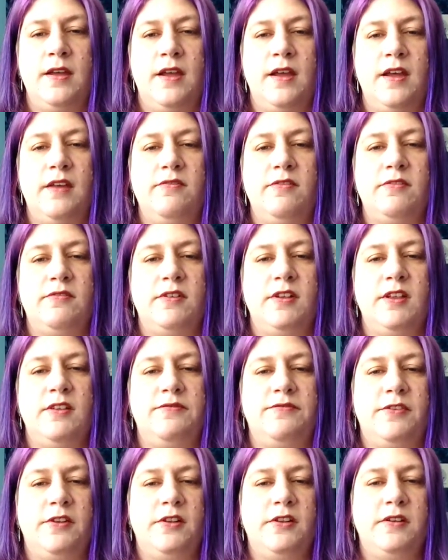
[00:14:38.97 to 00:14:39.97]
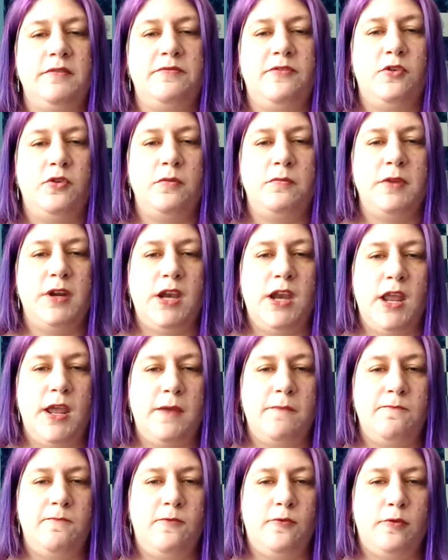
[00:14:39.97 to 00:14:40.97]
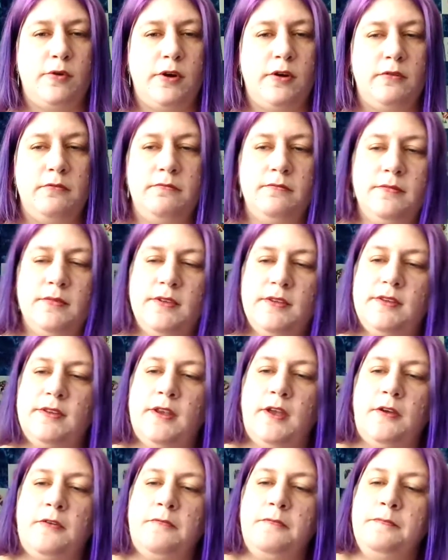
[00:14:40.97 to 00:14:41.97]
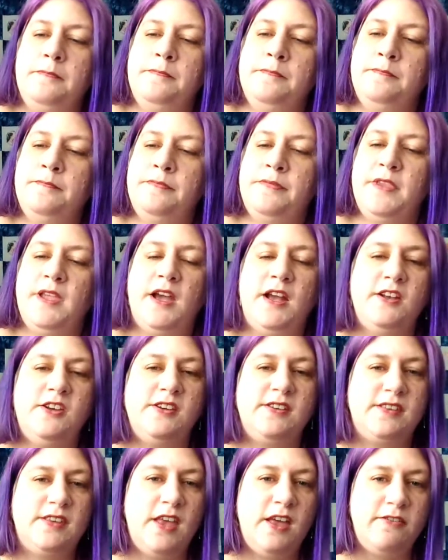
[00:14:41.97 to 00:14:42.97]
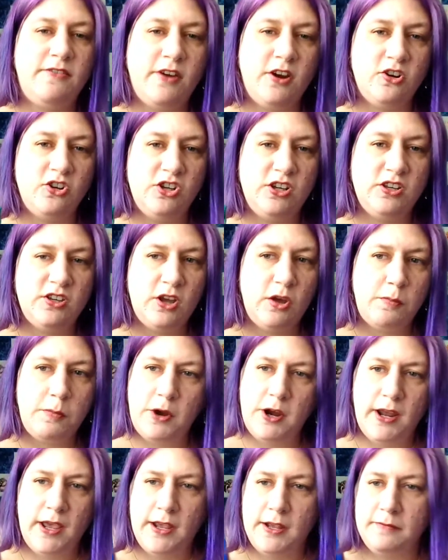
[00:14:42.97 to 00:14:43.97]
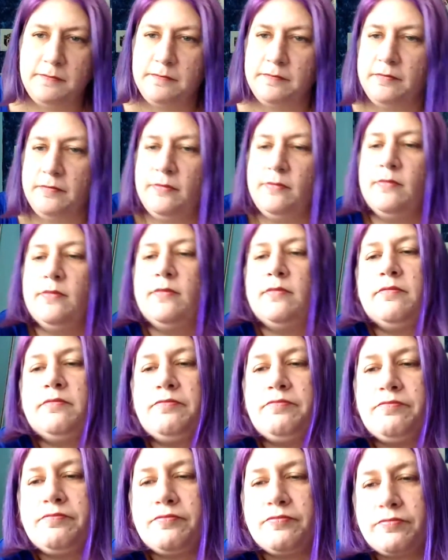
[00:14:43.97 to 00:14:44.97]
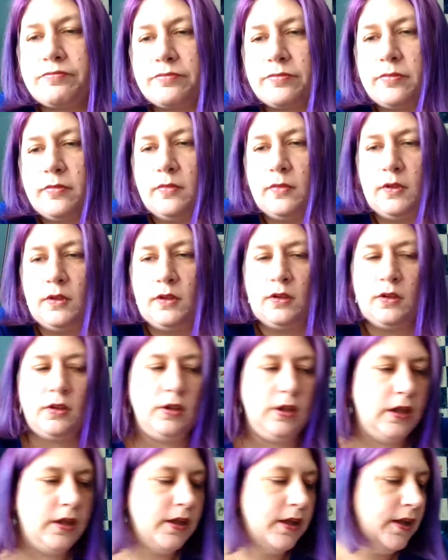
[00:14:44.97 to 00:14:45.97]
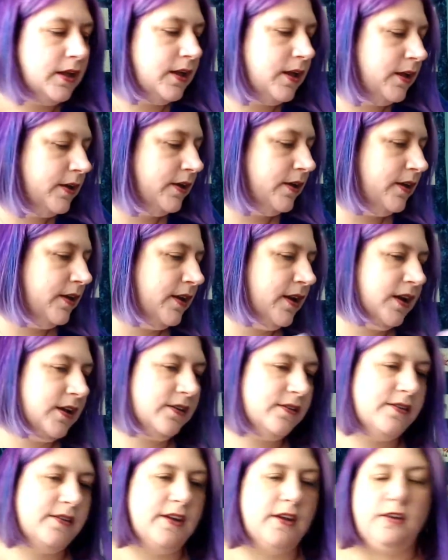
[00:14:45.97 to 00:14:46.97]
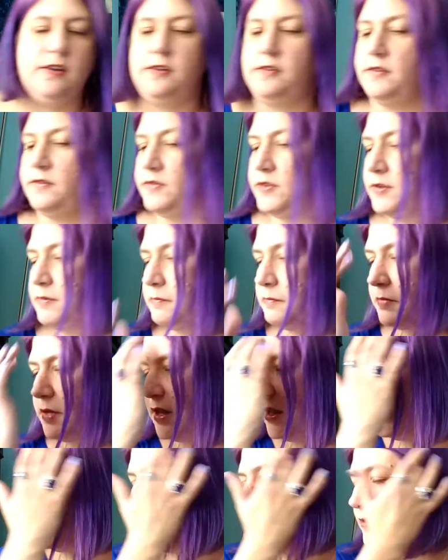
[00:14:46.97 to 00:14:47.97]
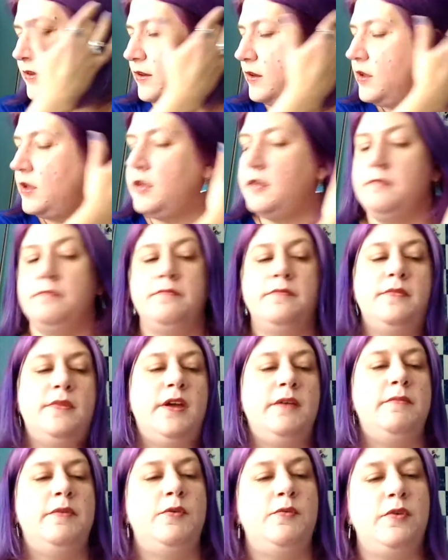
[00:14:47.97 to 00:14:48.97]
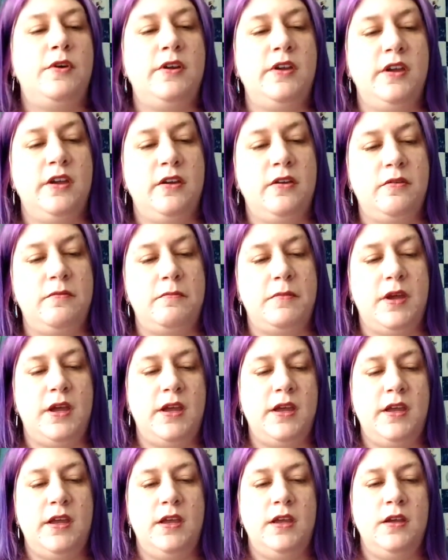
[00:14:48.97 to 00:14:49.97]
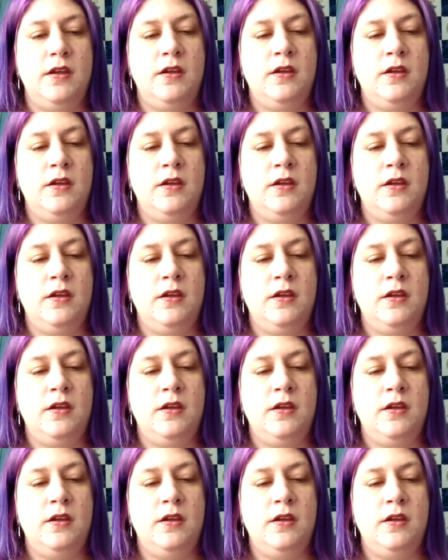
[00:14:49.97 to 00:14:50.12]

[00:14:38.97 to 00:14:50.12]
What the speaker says: I haven't really fully formed a name for her, so I just love her. She's so pretty. Next, I do have some beads. I've been working on my